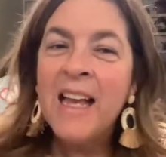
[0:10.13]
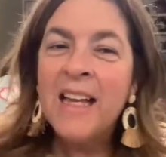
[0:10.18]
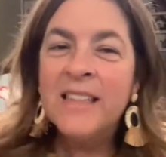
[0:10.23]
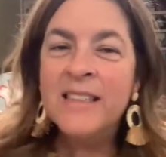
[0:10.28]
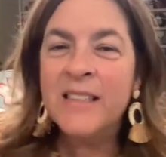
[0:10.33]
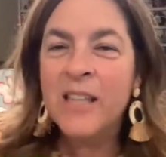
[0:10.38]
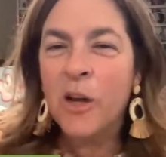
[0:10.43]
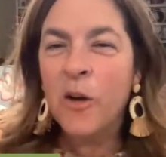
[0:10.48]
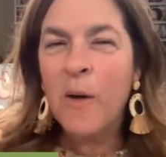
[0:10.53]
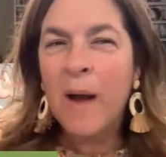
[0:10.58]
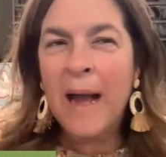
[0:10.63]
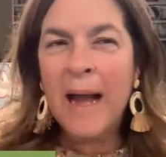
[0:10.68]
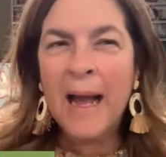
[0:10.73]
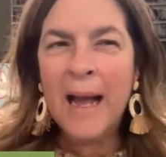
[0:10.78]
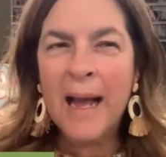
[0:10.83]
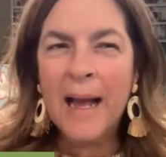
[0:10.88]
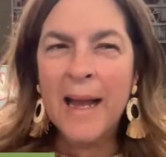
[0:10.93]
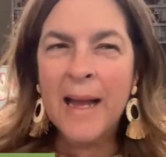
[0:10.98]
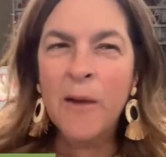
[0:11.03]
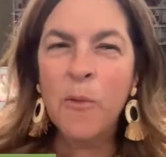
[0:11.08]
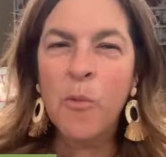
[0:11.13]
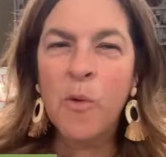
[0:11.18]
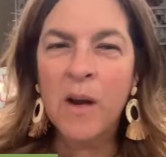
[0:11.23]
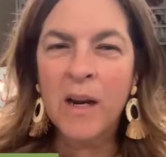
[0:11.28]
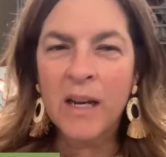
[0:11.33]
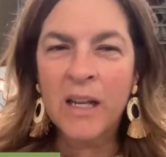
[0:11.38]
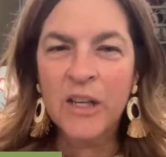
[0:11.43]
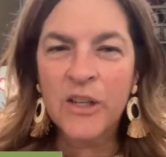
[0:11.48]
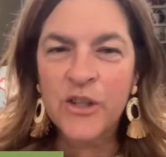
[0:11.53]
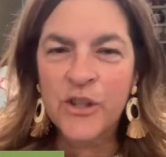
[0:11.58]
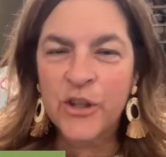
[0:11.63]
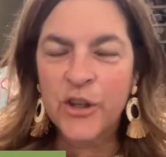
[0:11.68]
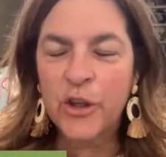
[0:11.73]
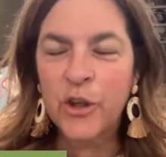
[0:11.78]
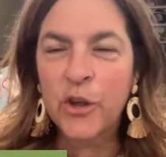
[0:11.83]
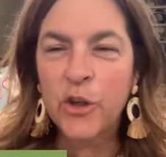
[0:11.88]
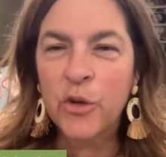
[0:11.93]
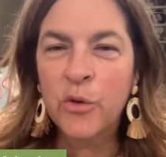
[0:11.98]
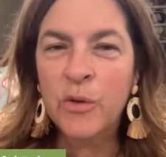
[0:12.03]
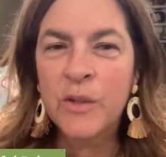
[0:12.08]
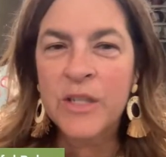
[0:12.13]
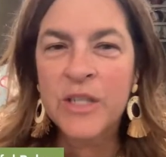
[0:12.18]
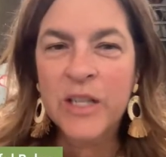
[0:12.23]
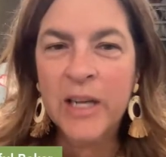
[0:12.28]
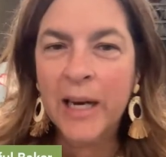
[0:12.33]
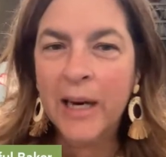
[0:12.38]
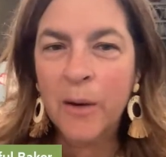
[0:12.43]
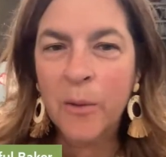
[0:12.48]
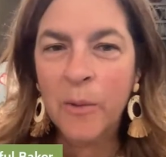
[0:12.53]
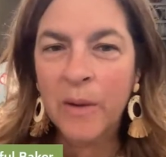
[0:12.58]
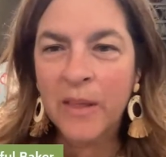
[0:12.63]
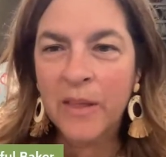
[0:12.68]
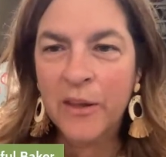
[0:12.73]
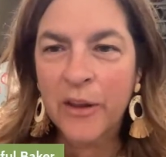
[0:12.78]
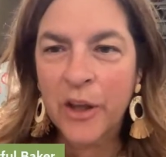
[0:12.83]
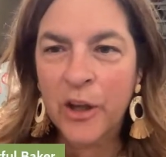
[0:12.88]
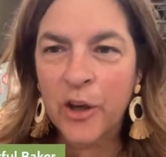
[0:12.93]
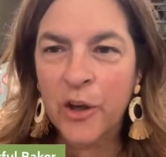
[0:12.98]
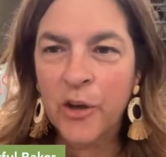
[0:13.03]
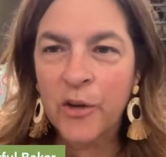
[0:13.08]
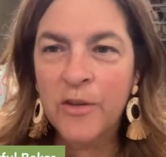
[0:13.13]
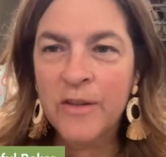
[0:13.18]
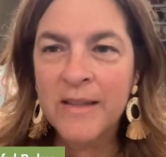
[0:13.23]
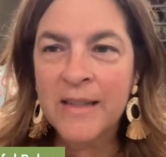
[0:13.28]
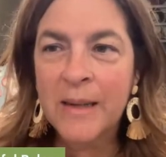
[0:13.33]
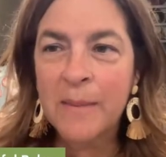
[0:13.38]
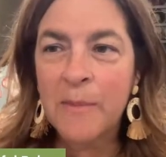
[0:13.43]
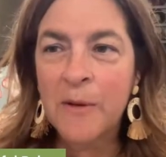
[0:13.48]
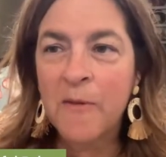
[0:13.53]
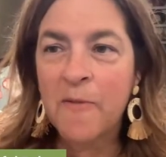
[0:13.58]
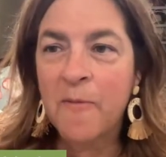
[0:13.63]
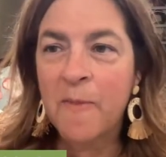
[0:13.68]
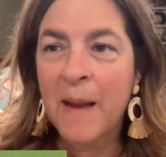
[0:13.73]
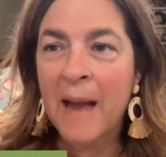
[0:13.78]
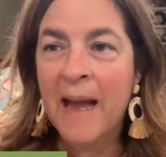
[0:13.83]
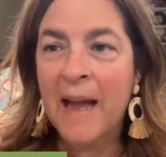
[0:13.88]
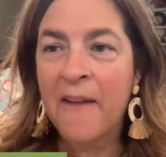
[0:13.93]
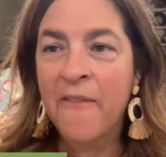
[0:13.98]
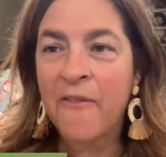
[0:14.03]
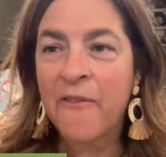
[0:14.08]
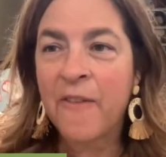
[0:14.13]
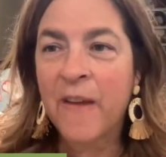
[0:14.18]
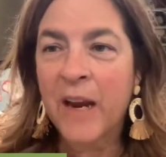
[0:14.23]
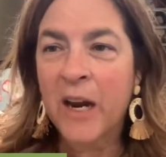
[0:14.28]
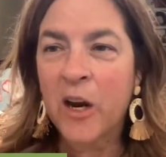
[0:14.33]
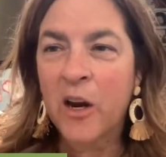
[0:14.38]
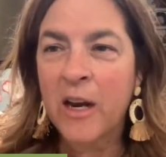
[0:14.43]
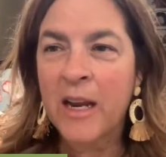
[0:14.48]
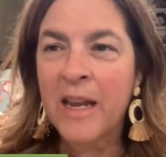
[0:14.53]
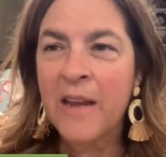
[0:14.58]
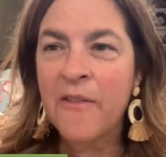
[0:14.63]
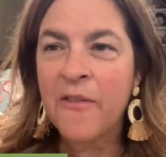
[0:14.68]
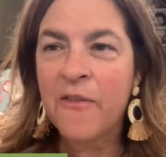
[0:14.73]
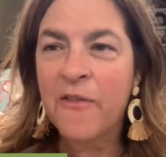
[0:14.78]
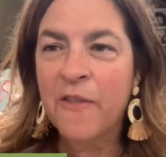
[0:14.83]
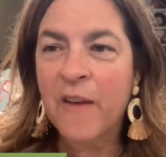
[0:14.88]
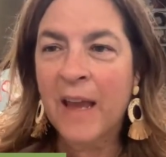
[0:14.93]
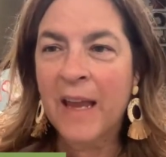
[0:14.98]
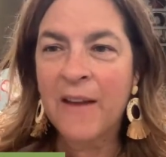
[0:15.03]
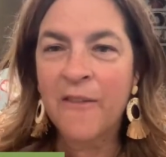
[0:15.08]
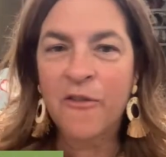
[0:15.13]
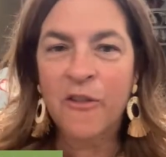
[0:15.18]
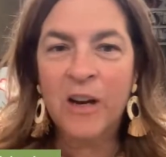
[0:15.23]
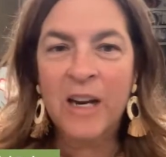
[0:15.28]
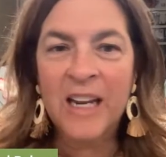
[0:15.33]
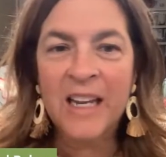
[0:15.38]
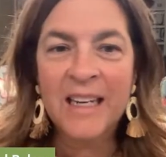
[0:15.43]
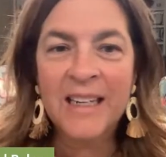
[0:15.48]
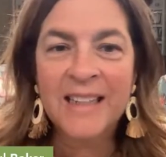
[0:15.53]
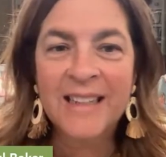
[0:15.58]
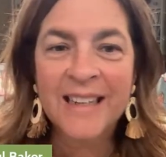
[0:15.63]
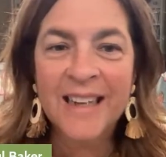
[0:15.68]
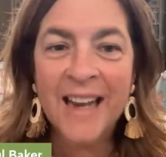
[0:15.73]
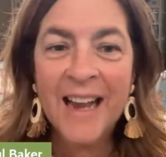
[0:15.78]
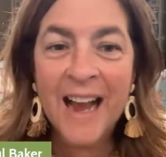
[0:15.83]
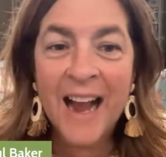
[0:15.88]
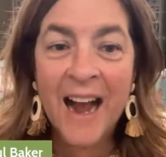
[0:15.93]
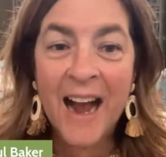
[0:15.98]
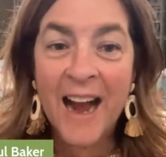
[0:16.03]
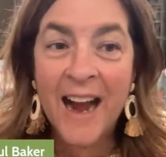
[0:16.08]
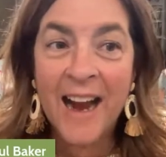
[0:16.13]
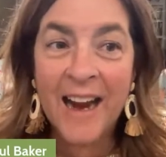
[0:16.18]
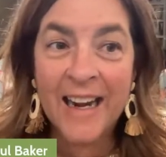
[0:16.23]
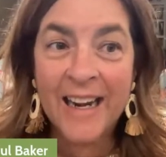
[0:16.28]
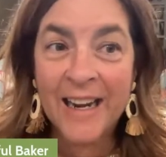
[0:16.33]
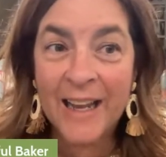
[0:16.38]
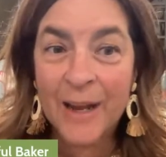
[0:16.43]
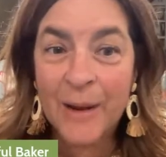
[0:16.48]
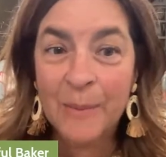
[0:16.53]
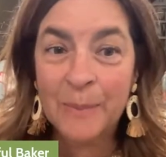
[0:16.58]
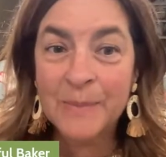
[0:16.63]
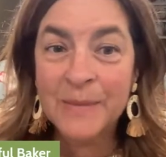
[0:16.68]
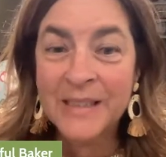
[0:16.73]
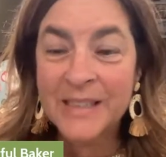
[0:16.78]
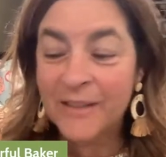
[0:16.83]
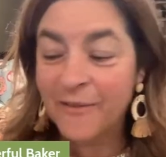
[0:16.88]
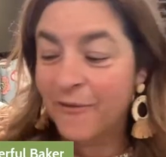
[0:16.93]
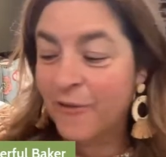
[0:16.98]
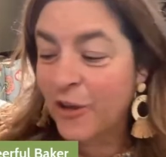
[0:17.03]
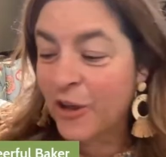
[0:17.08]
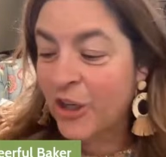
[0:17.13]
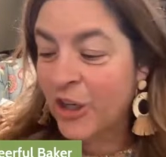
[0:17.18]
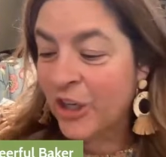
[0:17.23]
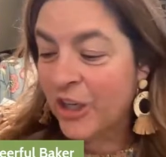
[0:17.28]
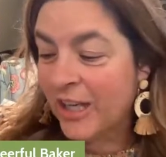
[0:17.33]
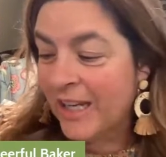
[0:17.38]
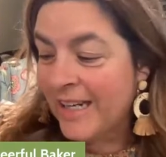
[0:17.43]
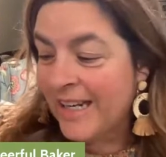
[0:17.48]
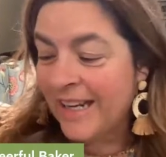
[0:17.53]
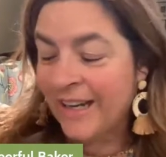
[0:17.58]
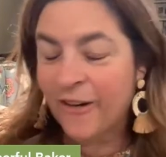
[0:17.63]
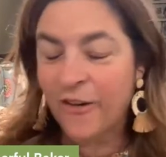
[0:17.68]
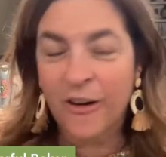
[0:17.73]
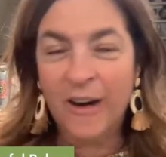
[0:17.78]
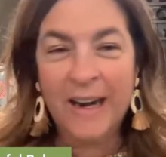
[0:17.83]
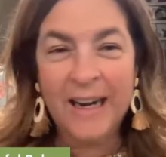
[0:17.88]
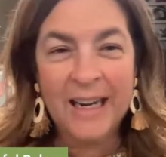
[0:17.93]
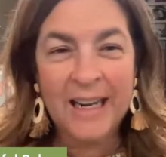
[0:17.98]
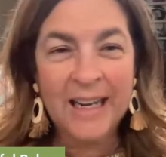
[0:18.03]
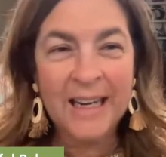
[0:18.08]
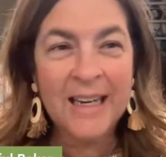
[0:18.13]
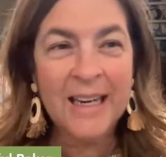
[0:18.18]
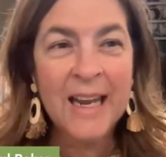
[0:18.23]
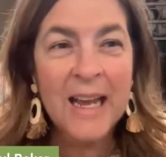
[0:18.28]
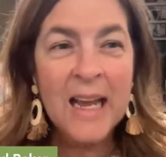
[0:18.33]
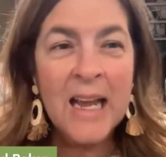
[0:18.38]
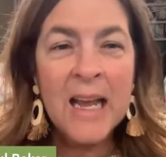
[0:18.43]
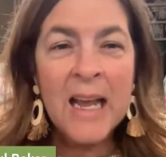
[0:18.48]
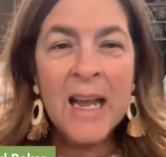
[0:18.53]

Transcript: So, I wanted to share with you some of my very favorite items for cookie decorating